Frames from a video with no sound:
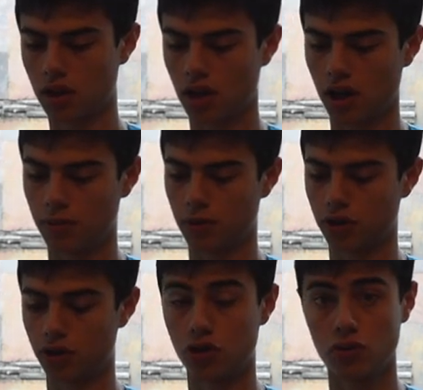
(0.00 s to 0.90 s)
I
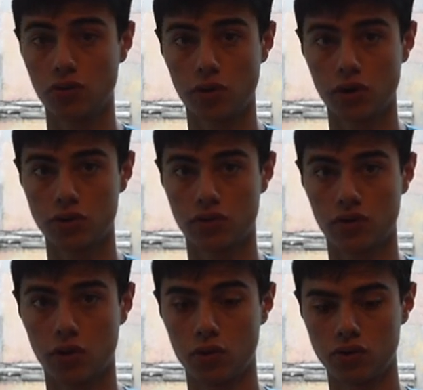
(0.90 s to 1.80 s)
burned two rows
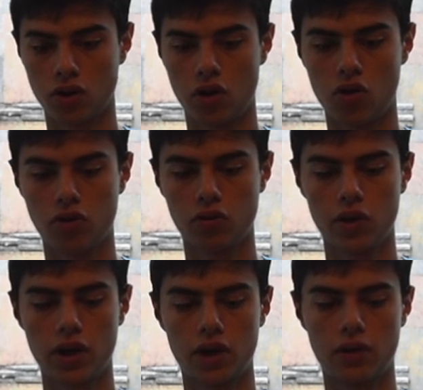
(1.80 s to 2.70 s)
of holes all the
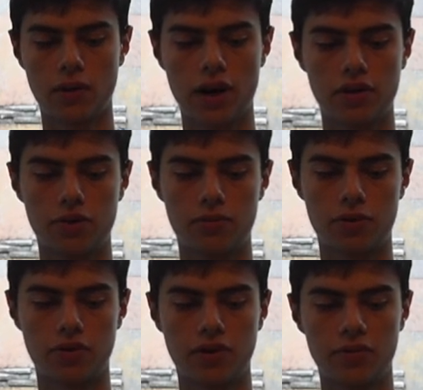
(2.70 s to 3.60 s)
way around the
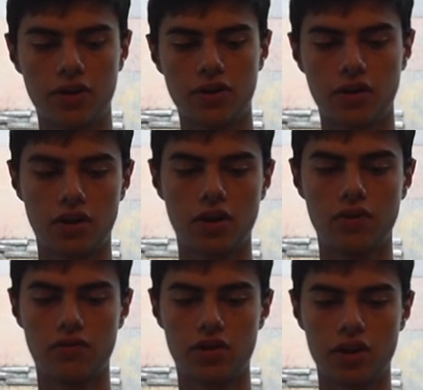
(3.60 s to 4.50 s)
perimeter
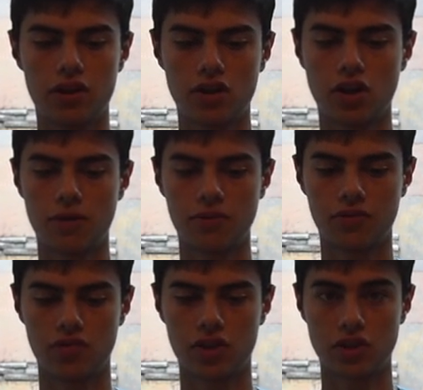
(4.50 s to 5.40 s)
of the top
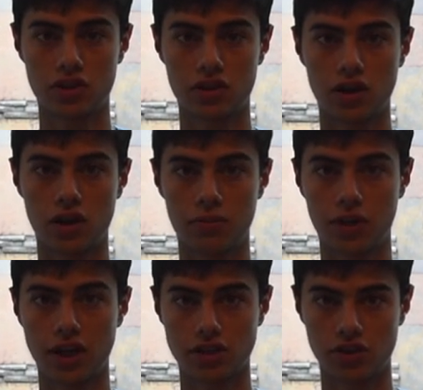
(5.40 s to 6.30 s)
of this uh,
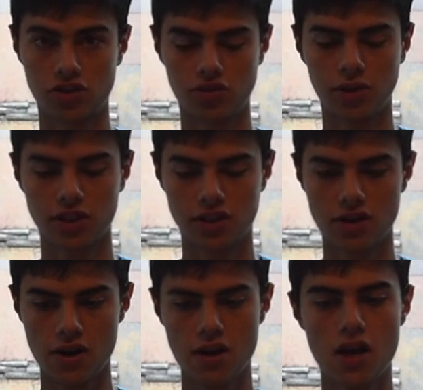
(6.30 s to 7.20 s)
plastic shoebox
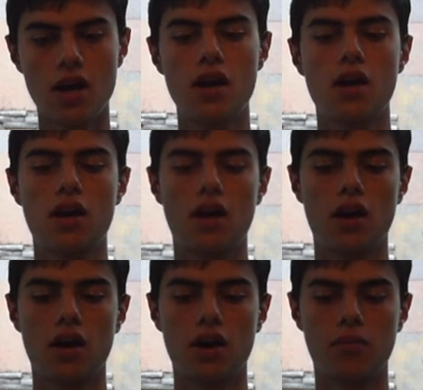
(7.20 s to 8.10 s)
here
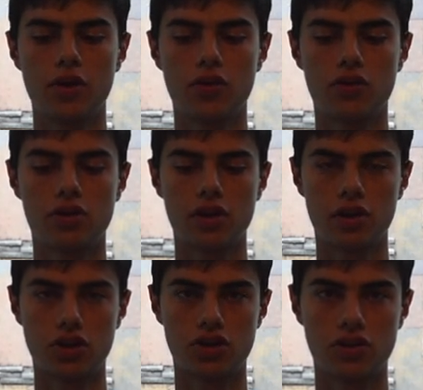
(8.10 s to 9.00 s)
um, in order
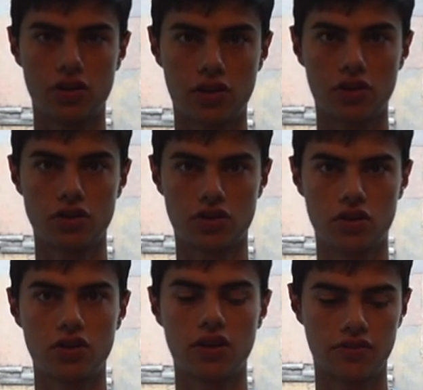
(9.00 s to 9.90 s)
to ensure that there's
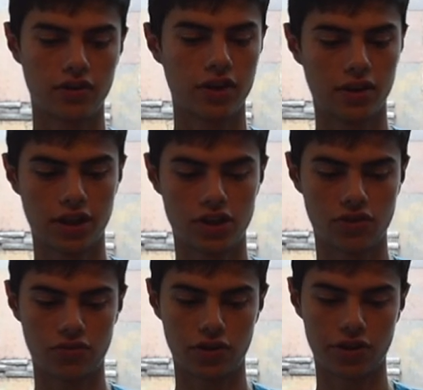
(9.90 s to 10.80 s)
good enough
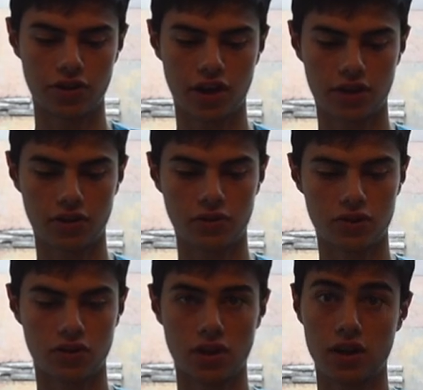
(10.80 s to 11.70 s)
ventilation for your gecko
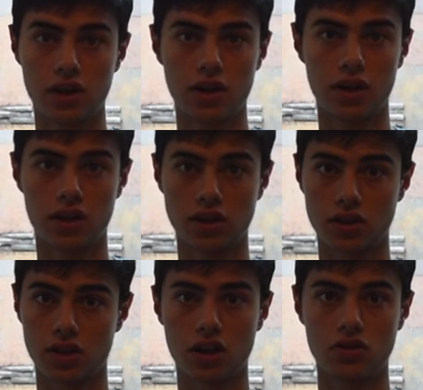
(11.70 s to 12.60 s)
so that it
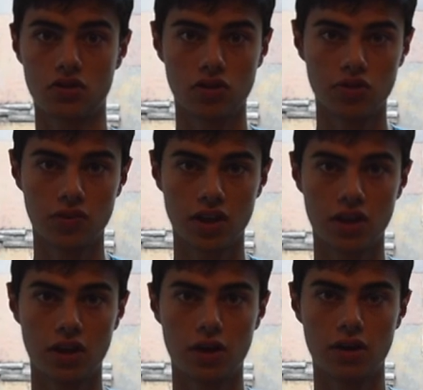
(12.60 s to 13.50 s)
doesn't get too humid
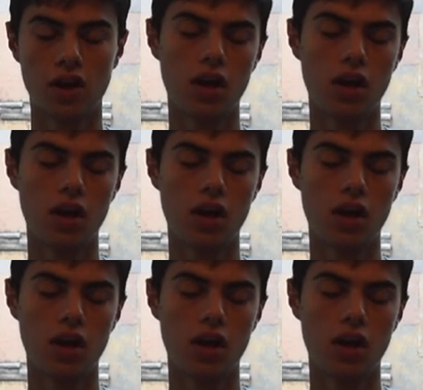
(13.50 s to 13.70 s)
in there